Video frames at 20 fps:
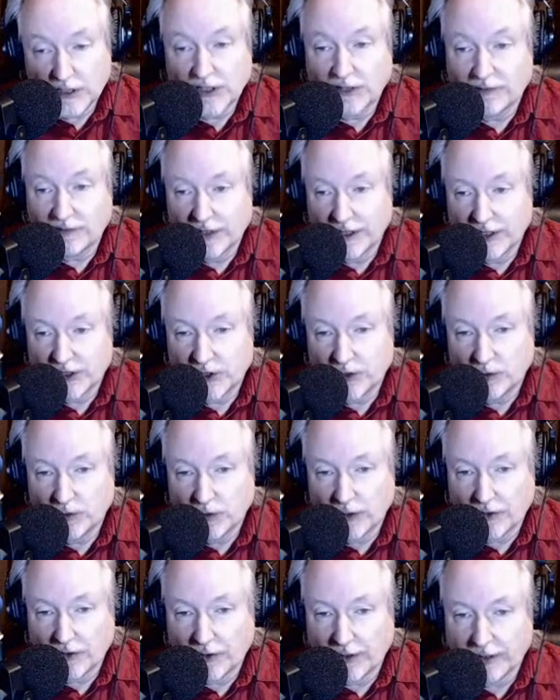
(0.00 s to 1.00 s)
of an issue
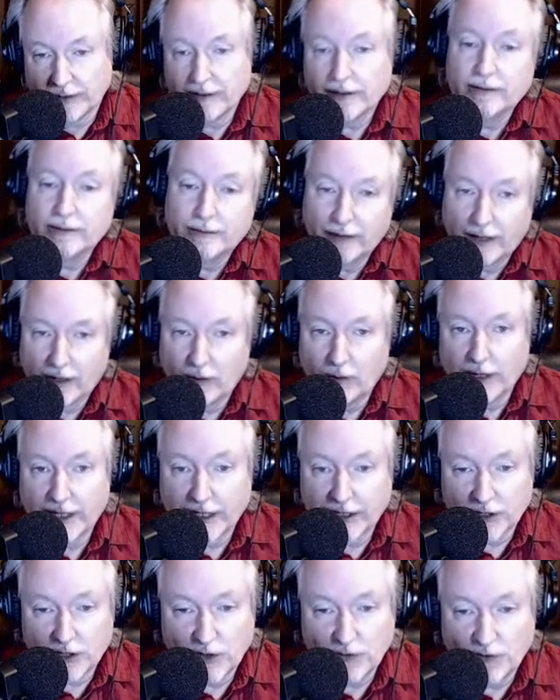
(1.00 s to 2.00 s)
with it. I don't want to
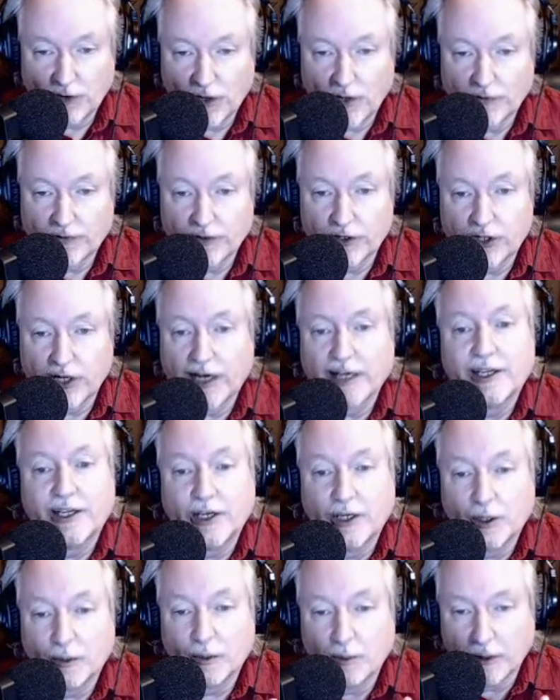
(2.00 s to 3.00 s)
get too far off the track
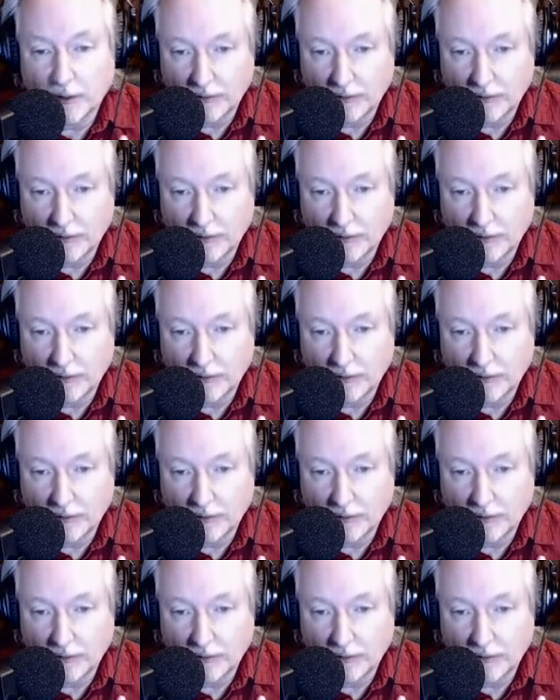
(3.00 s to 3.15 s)
here, but